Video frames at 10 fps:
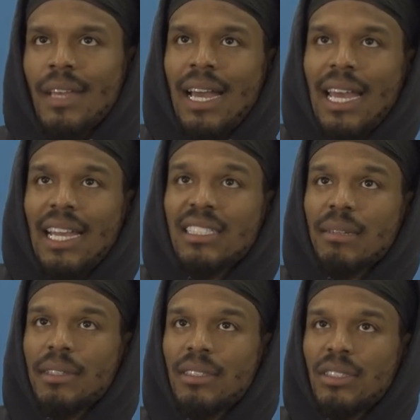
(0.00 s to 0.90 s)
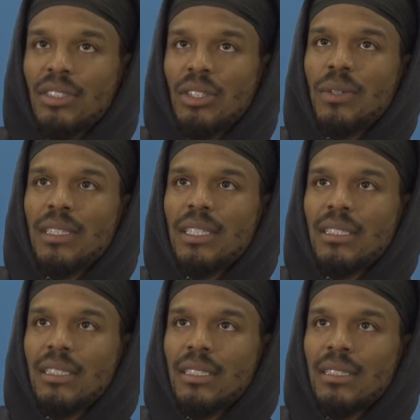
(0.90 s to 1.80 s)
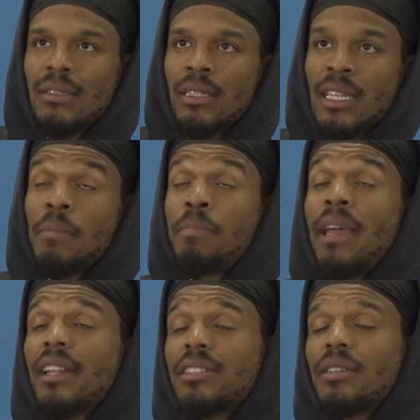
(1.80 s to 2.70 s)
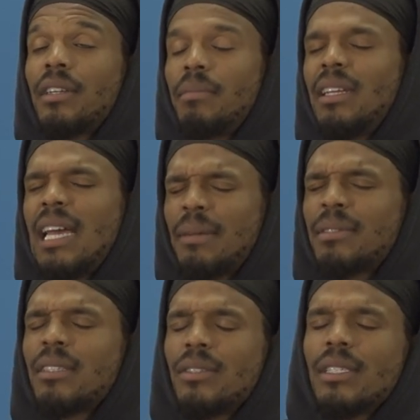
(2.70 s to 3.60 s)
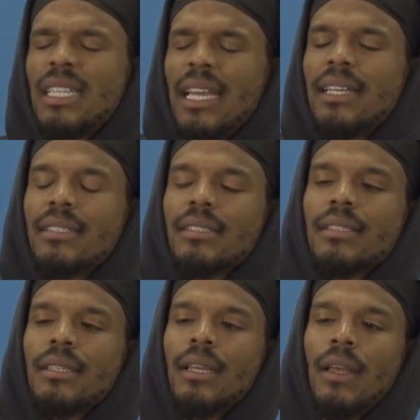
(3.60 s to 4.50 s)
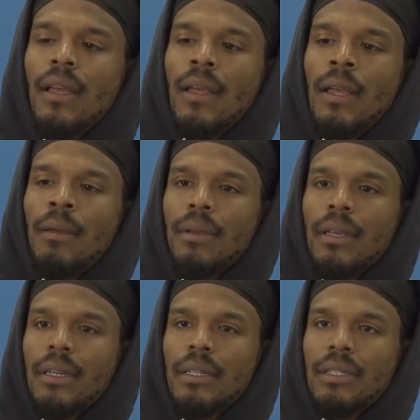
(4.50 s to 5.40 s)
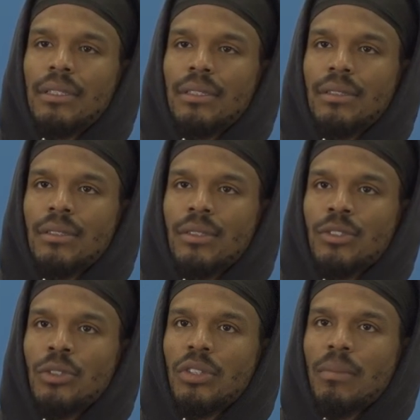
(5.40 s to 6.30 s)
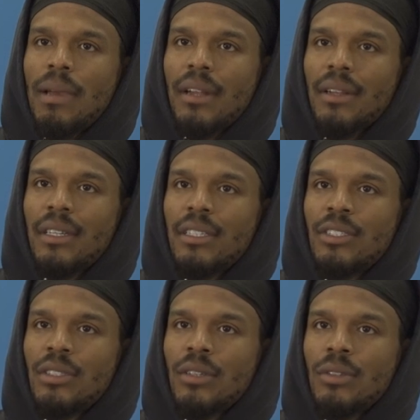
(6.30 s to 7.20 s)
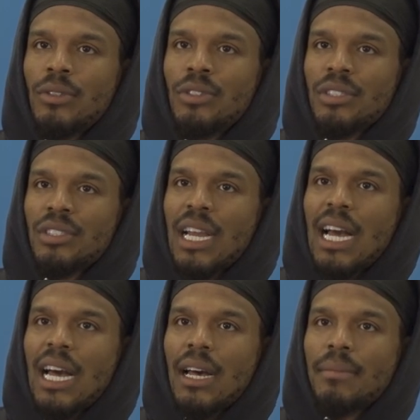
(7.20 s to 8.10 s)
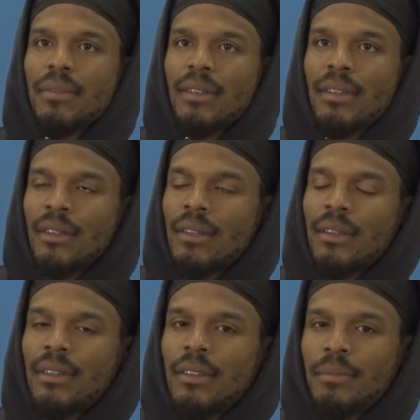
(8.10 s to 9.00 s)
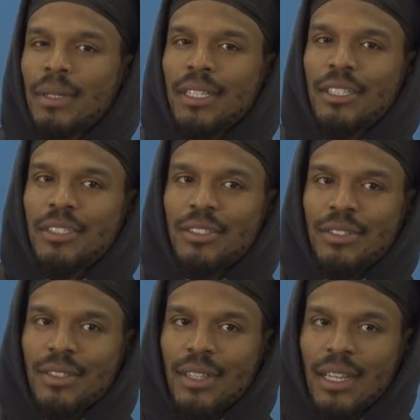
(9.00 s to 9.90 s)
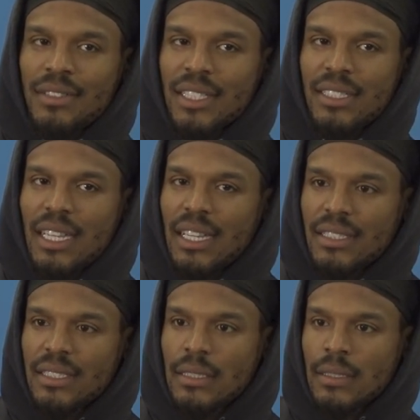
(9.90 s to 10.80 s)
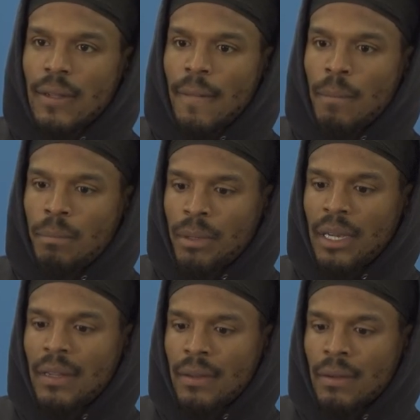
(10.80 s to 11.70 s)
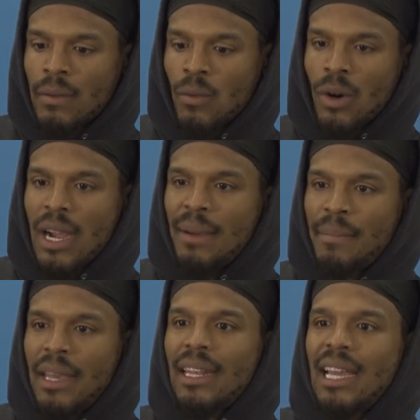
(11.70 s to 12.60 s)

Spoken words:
I had something to do with it? The competitor in me, absolutely, yes. Because the truth of the matter is you don't lose your job because of success. But where I'm at